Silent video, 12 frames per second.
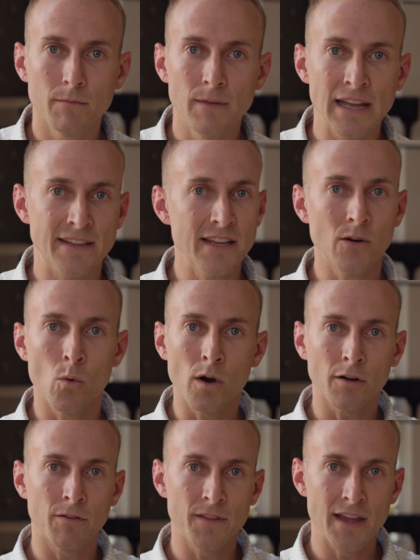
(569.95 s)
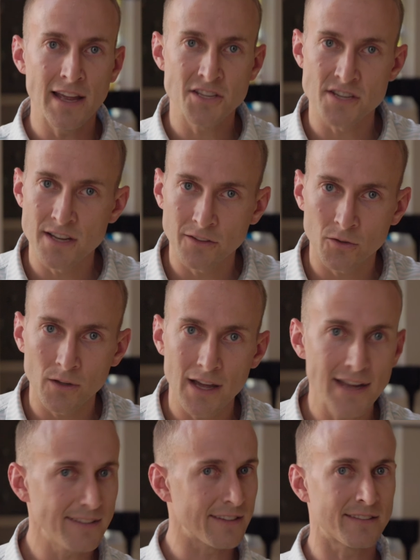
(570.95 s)
It didn't work for the ancient
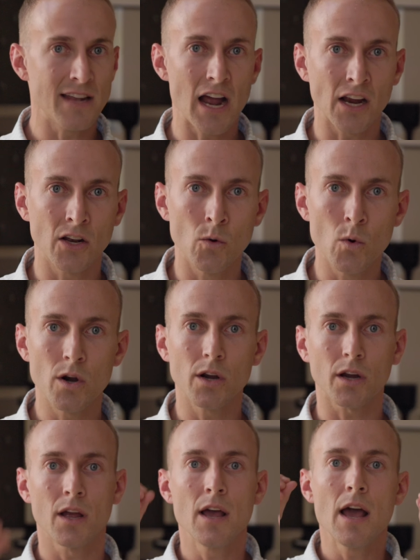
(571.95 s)
Israelites. It's not going to work.